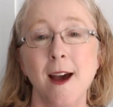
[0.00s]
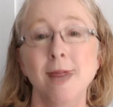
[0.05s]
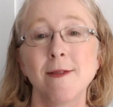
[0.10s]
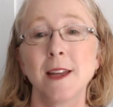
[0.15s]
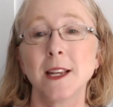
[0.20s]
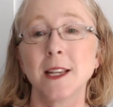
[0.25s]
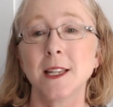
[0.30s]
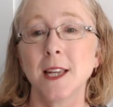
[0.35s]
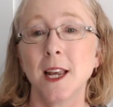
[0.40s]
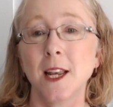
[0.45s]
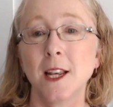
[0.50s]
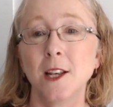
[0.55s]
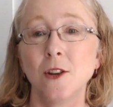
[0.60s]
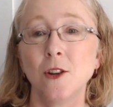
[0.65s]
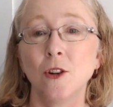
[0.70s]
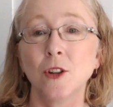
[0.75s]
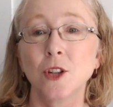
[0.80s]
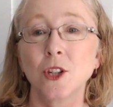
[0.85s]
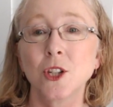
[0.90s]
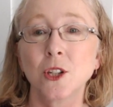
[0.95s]
They tend
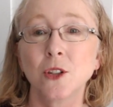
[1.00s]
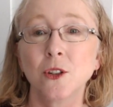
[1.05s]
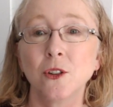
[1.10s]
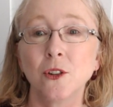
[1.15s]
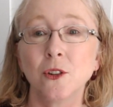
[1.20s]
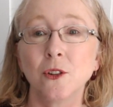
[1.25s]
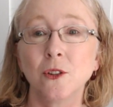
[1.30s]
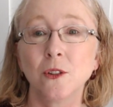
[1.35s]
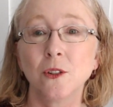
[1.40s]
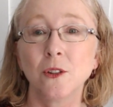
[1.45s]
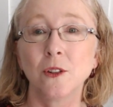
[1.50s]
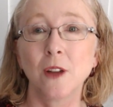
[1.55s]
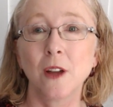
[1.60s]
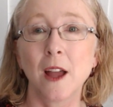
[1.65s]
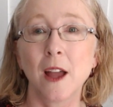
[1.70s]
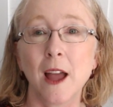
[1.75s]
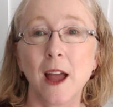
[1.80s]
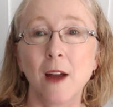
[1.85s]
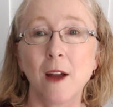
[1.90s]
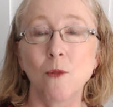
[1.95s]
not to
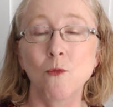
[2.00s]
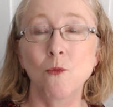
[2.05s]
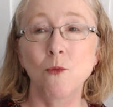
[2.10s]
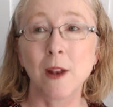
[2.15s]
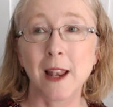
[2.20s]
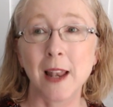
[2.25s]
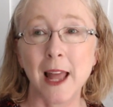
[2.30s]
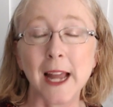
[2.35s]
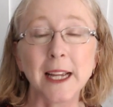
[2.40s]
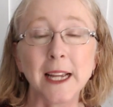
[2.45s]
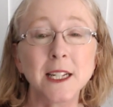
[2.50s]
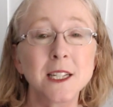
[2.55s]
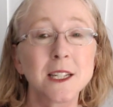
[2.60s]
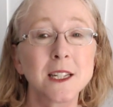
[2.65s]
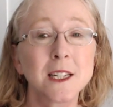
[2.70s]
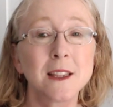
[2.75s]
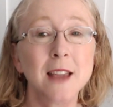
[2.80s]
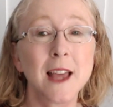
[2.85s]
relate to